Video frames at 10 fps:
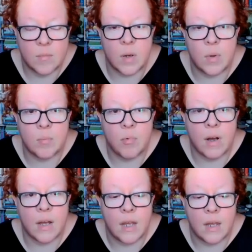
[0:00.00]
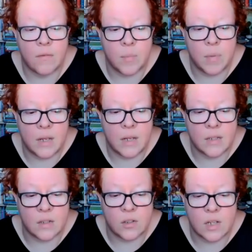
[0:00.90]
May we pray for
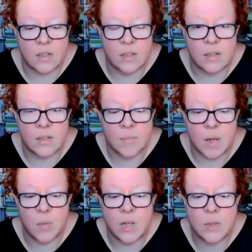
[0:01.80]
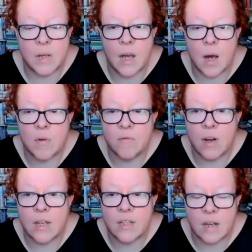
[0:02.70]
peace and justice. May we speak up and
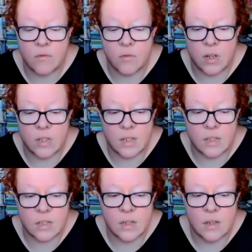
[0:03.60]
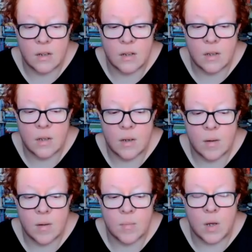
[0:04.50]
raise our voices.
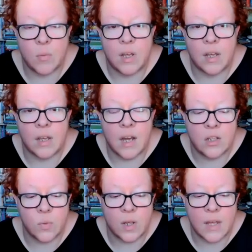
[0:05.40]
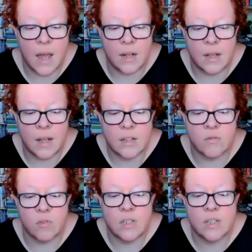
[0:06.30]
May we engage as we can in
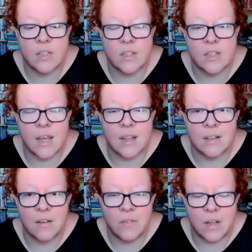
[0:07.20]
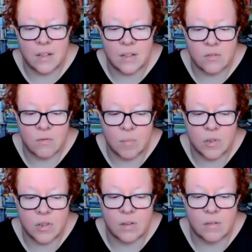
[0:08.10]
acts of resistance and loving
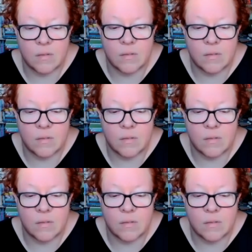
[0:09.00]
disruption.